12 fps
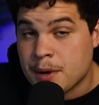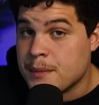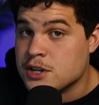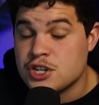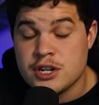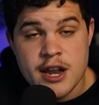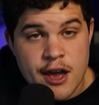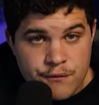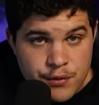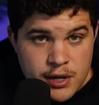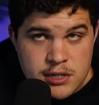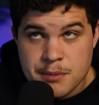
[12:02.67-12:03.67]
to mention
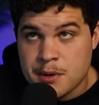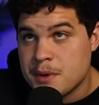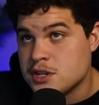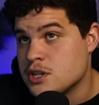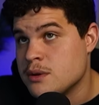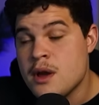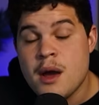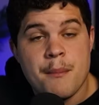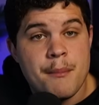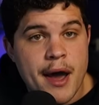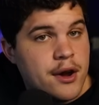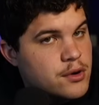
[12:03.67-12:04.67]
Netflix, I'm going to mention
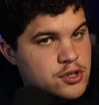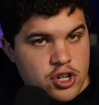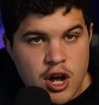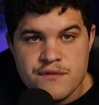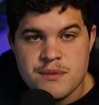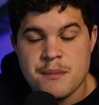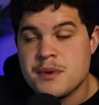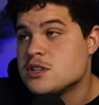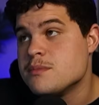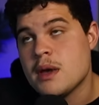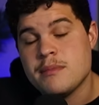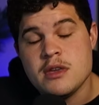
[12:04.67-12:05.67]
Microsoft, I'm going to
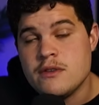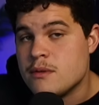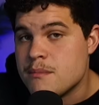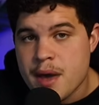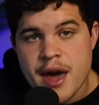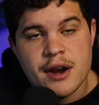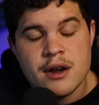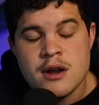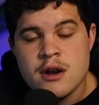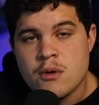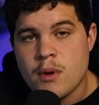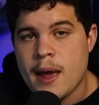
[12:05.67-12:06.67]
mention maybe even Meta,
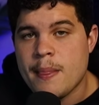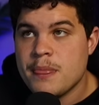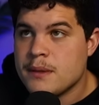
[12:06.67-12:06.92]
right?